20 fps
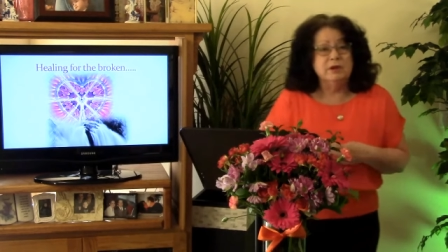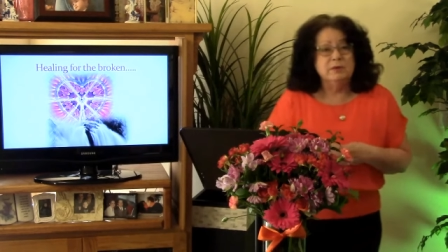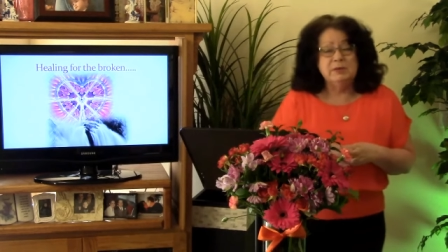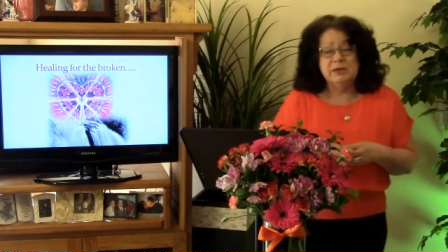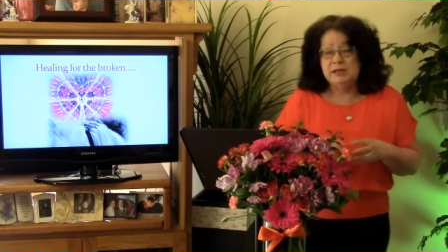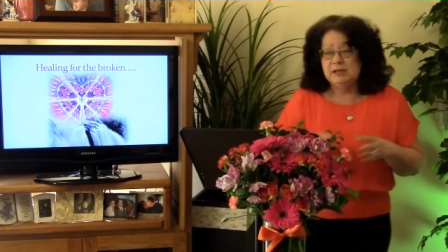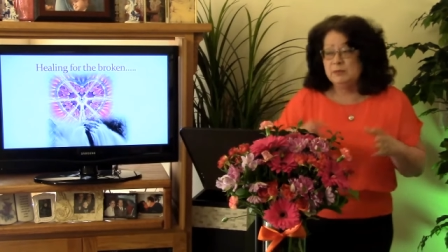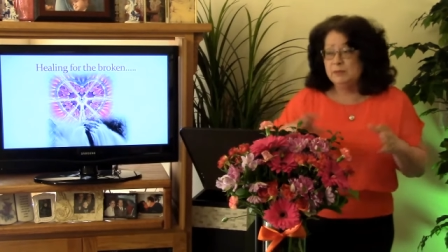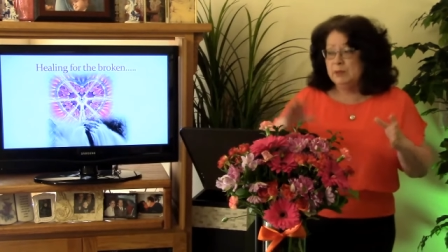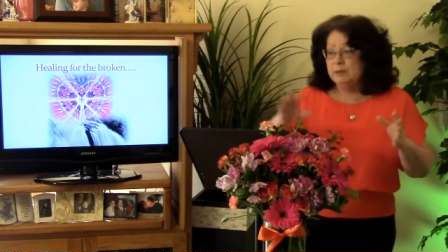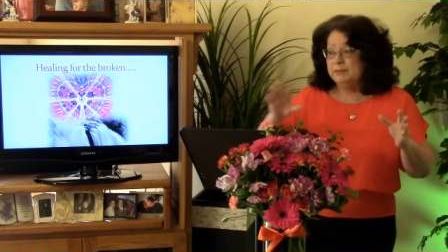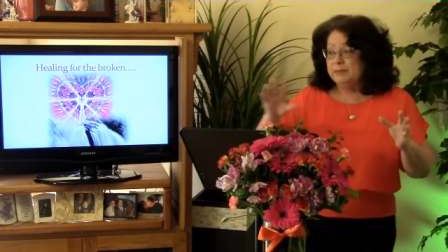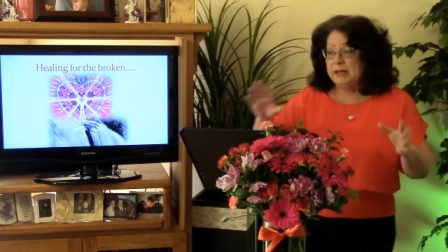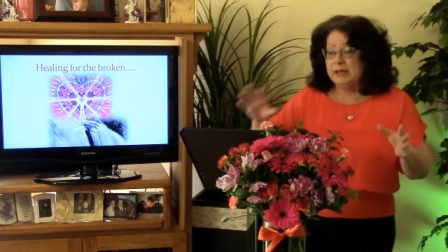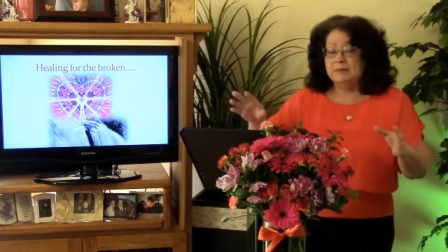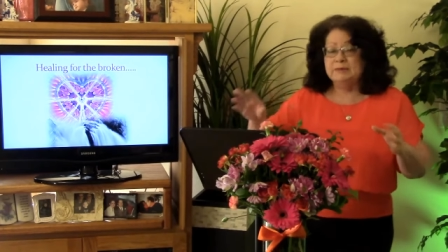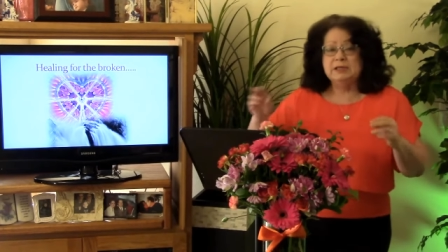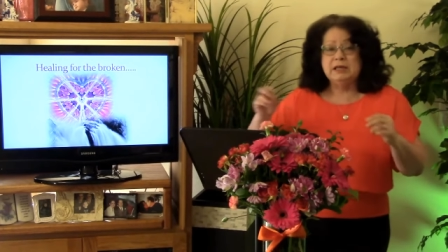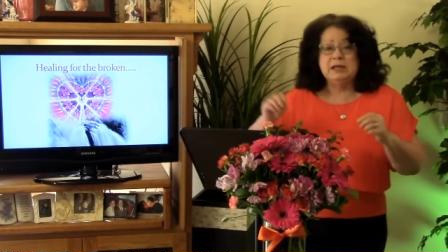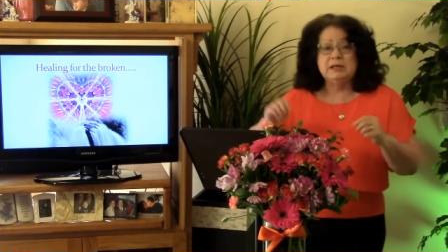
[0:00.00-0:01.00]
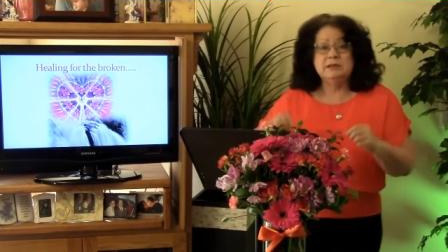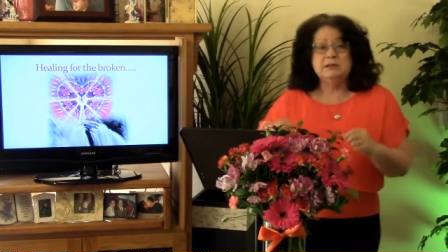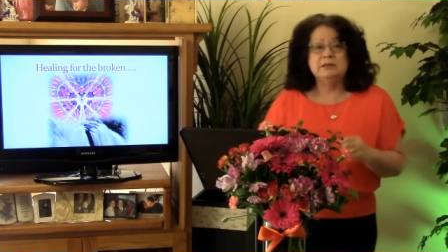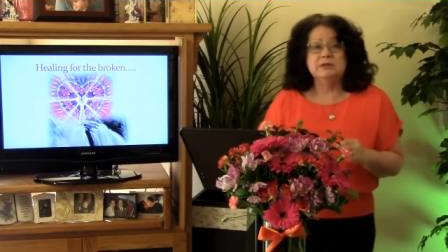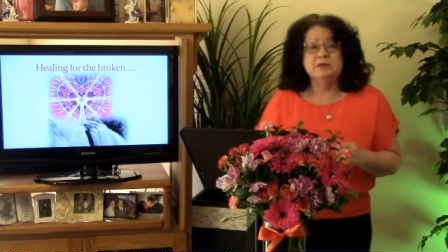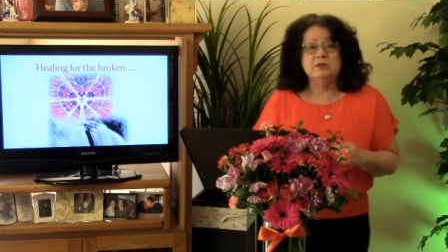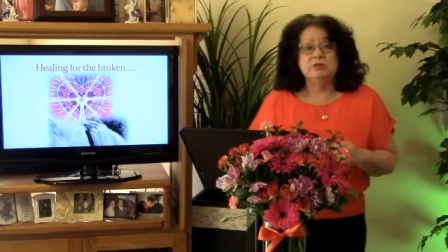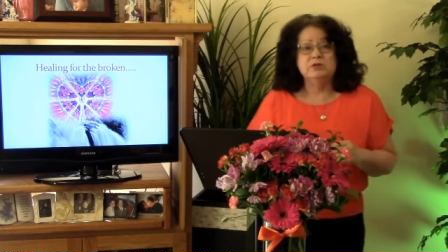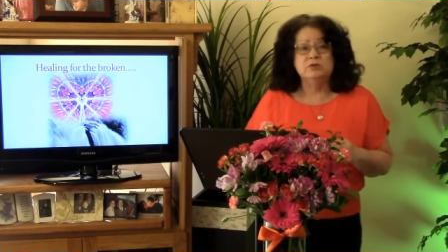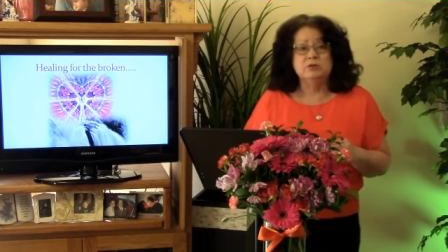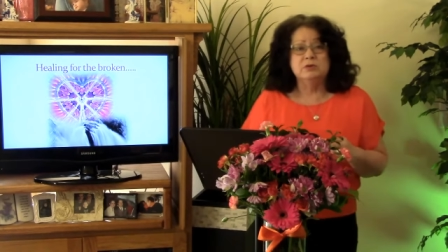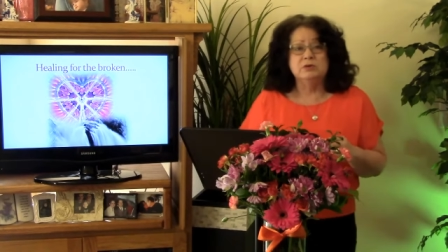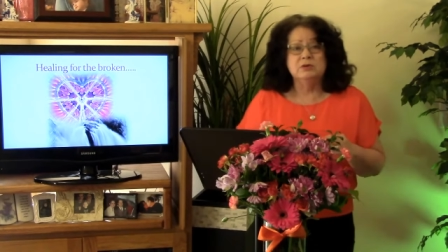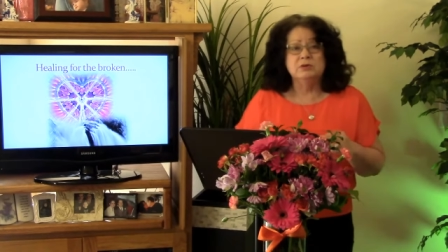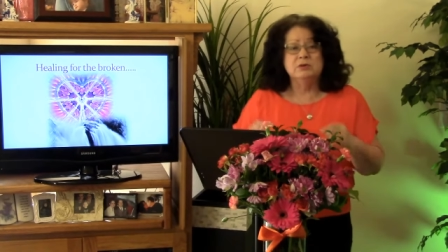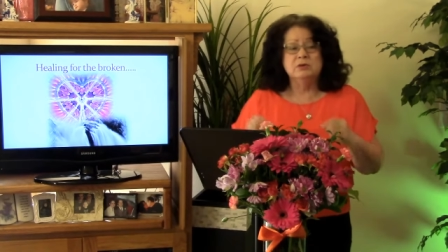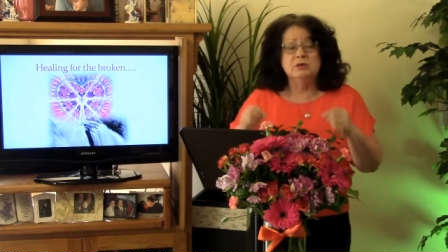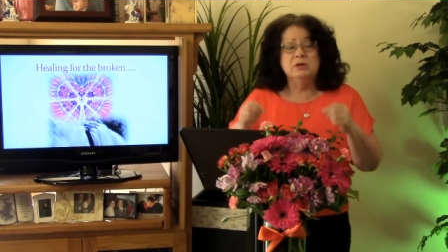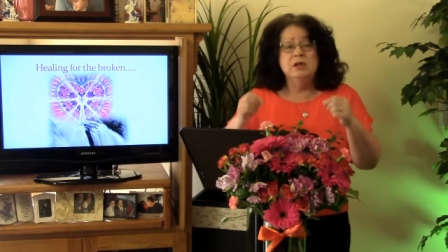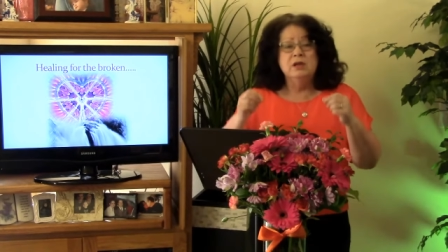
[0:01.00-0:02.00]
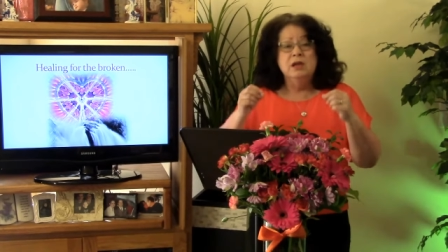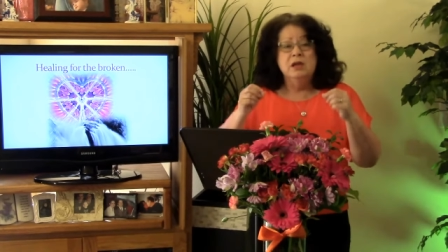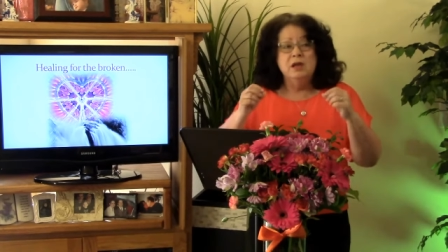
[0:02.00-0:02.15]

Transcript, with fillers: I mean, he's been baptized in the Jordan,